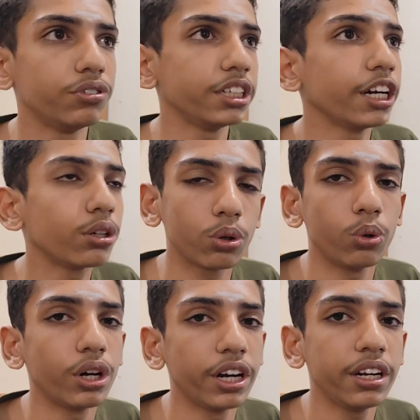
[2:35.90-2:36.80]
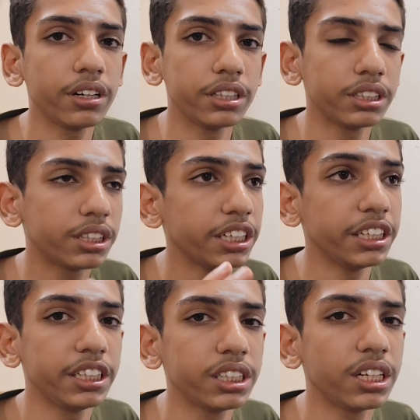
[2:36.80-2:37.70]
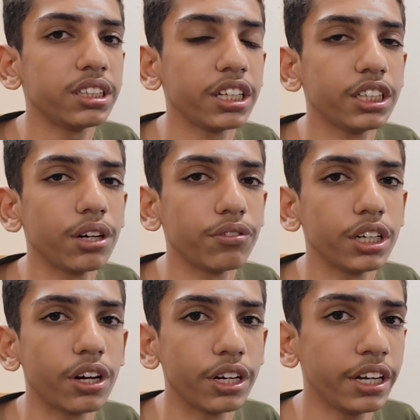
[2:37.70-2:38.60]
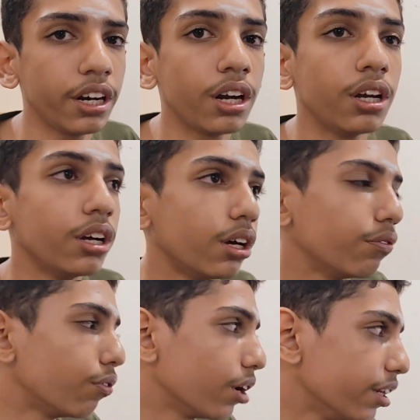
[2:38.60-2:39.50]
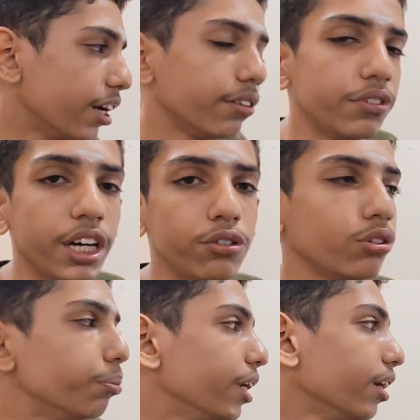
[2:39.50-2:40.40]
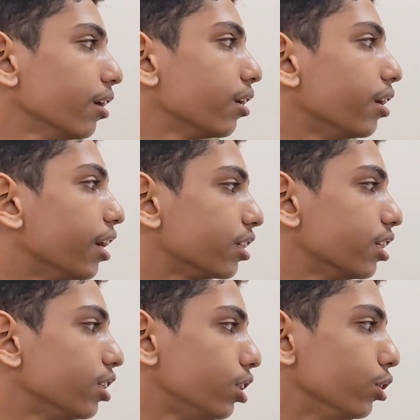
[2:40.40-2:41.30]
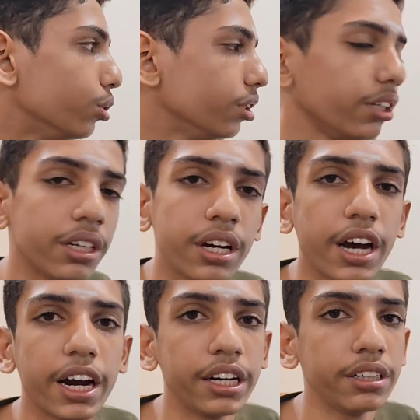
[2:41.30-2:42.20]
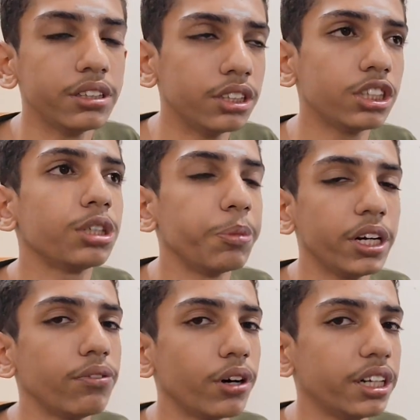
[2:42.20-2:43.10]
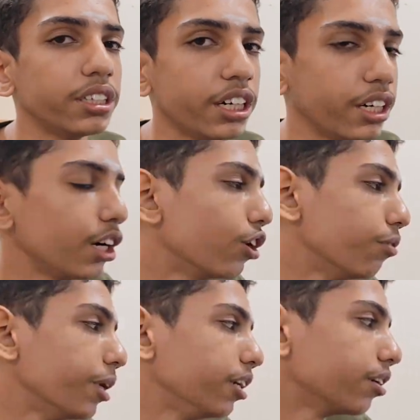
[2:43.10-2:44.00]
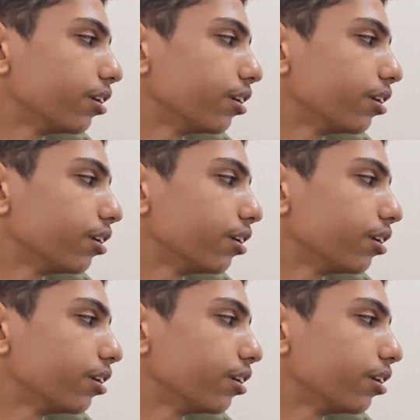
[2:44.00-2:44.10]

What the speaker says: we get crude oil, it is the initial stage of that oil. For that we have to pay excise duty, and this is paid for the central government.